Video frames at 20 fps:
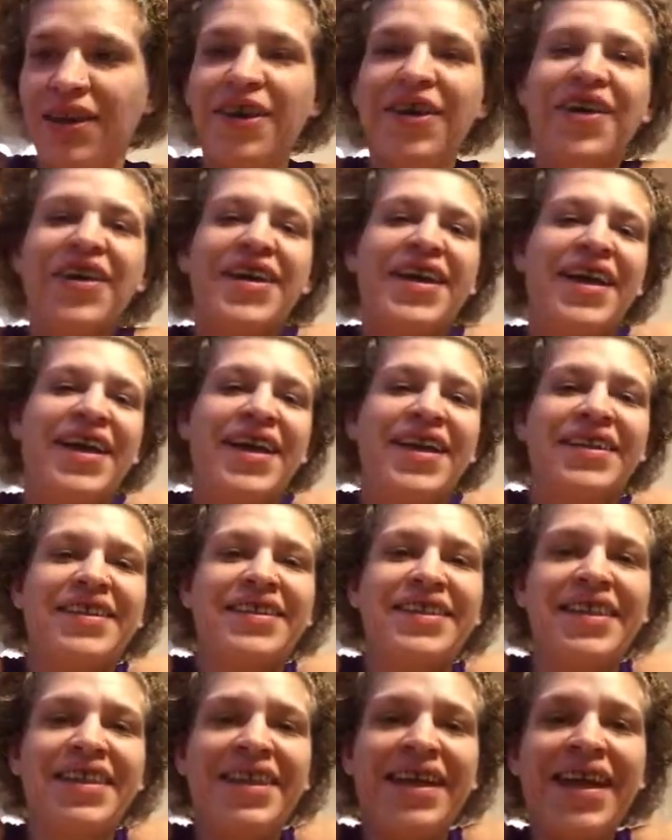Okay,
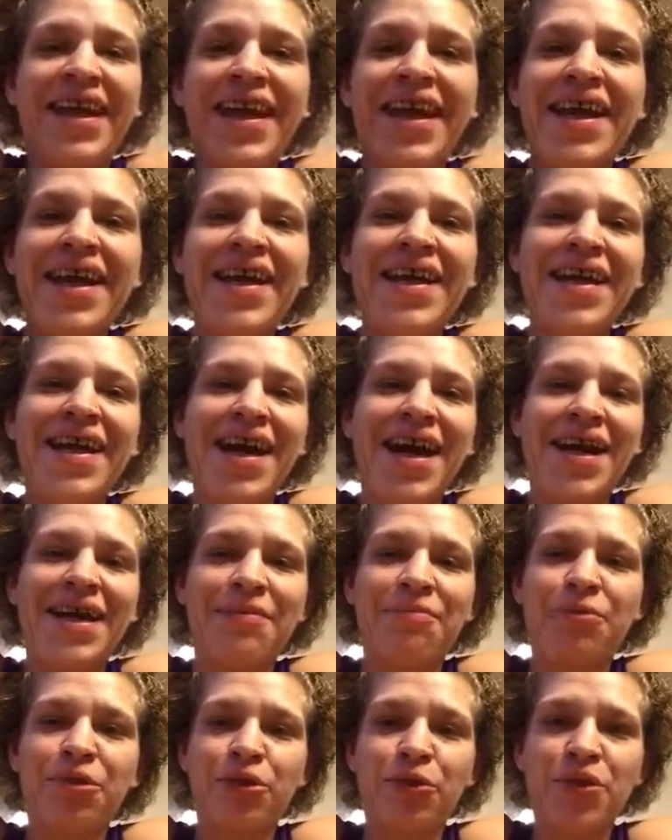today I
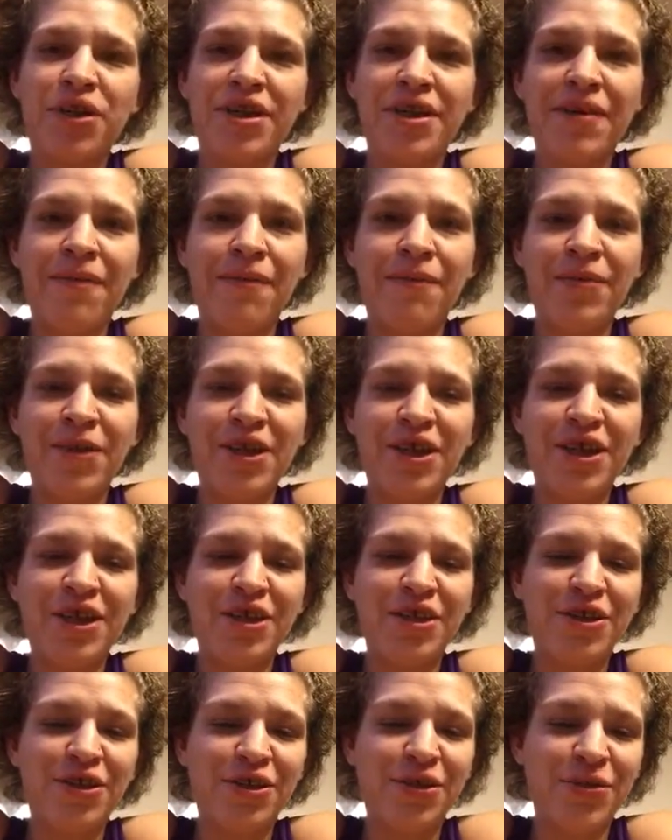am doing a
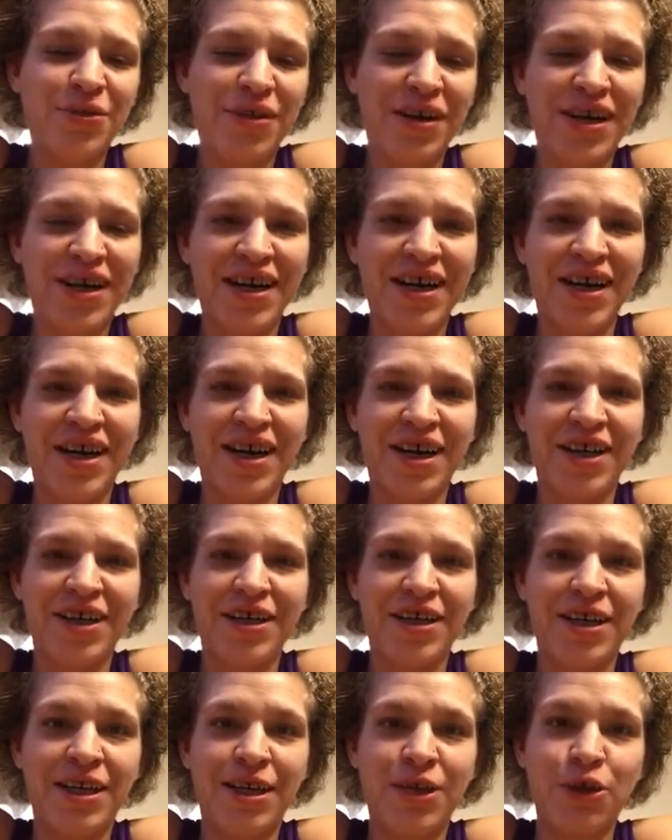video on
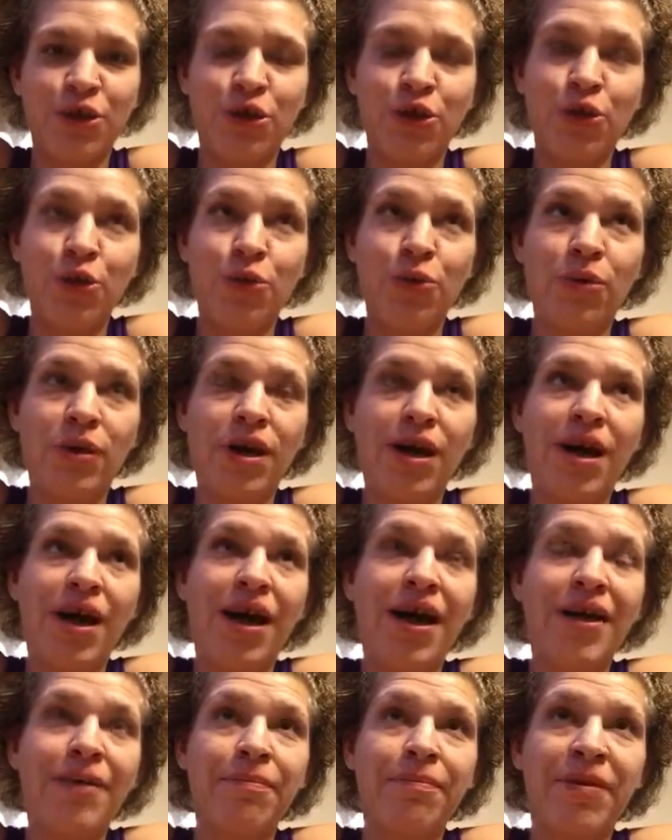a new
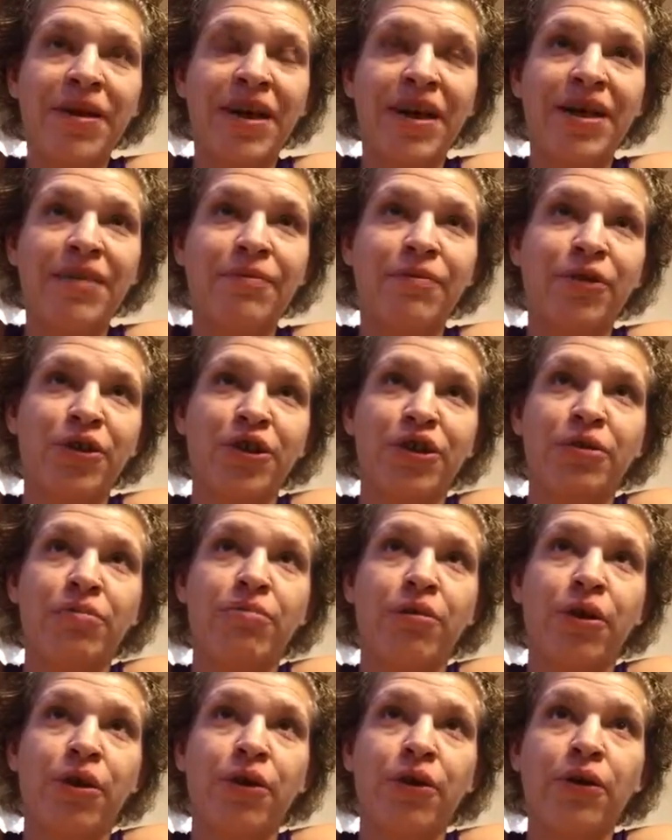iPad for
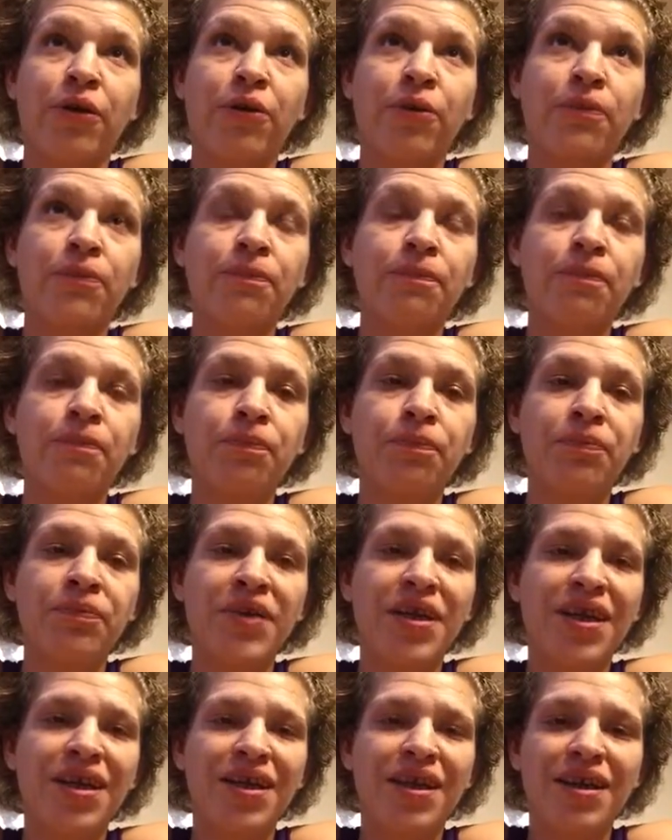tomorrow.
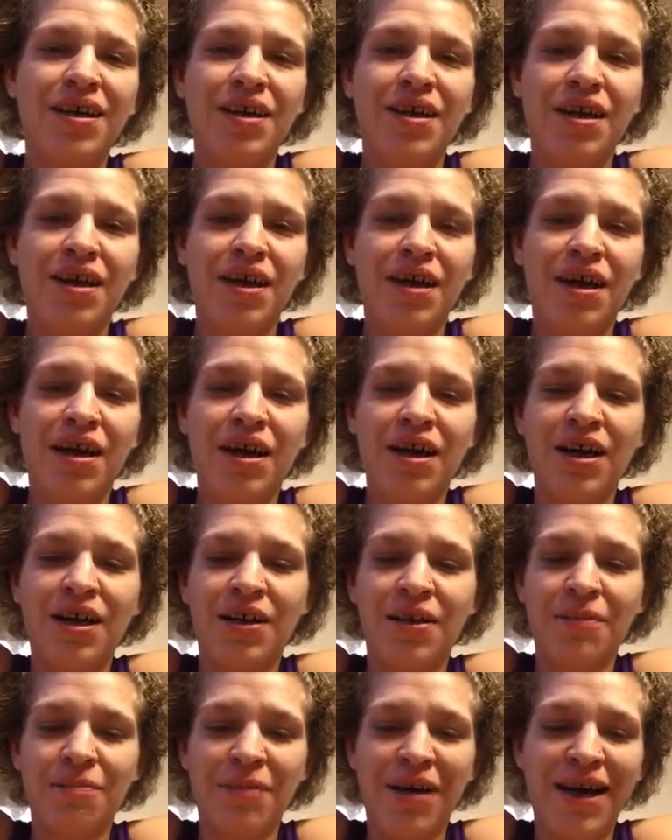
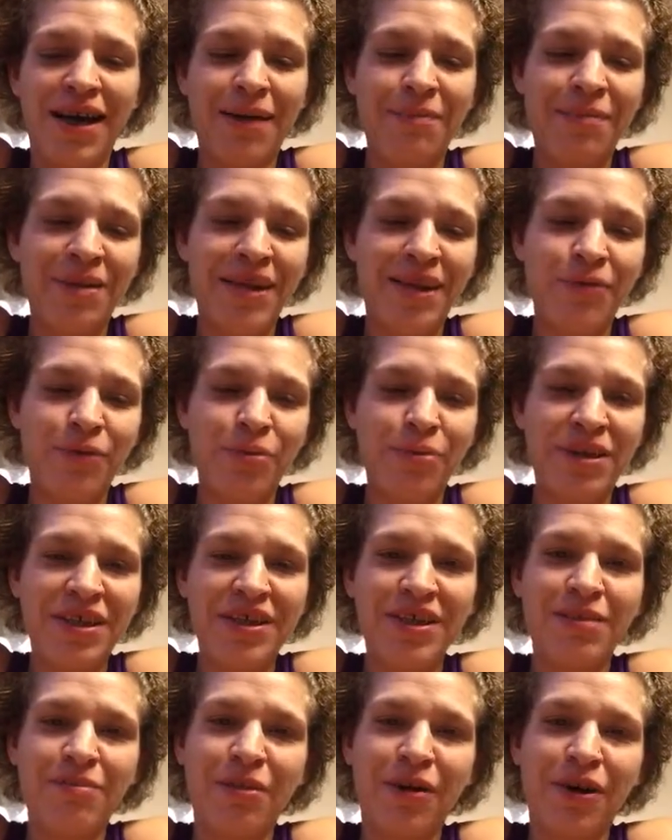Um, my iPad will be
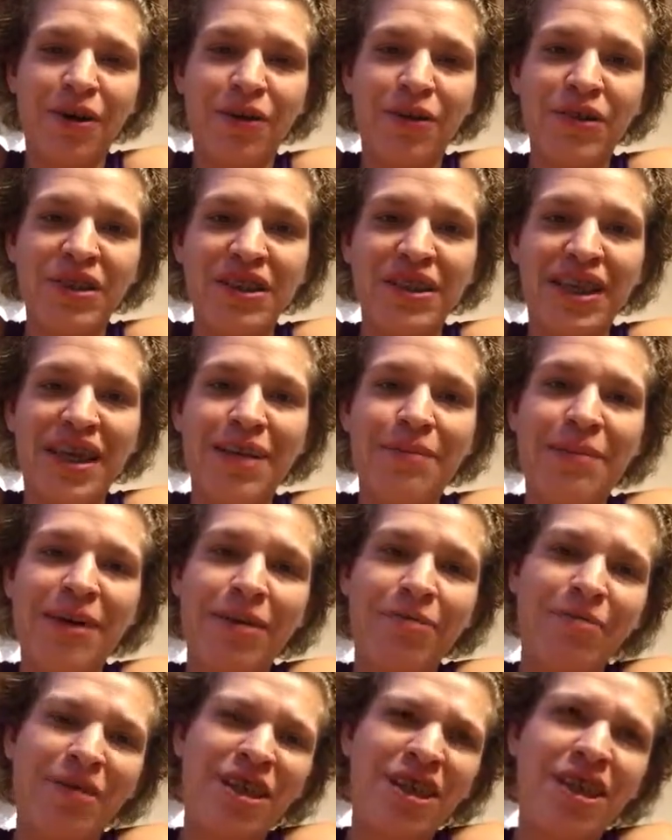in tomorrow. It's
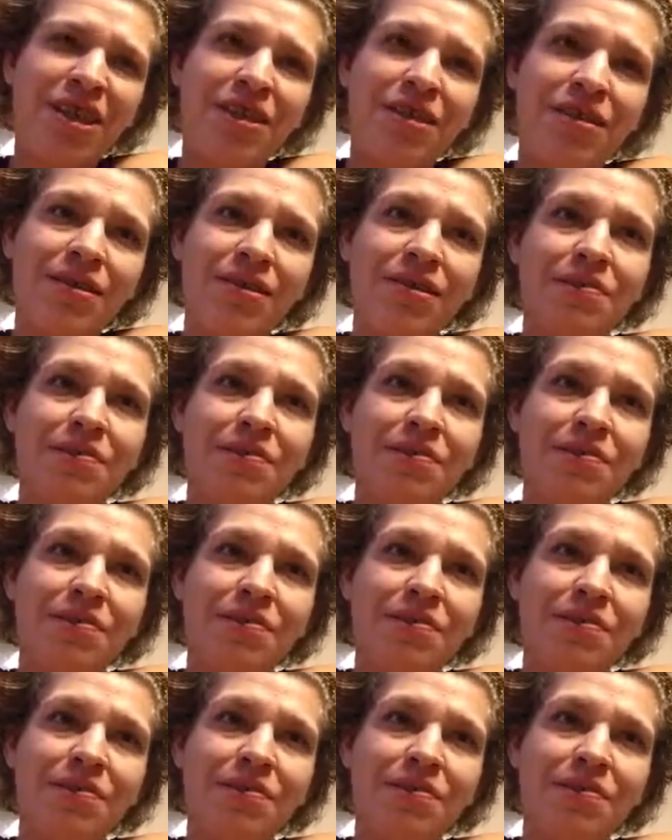iPad mini.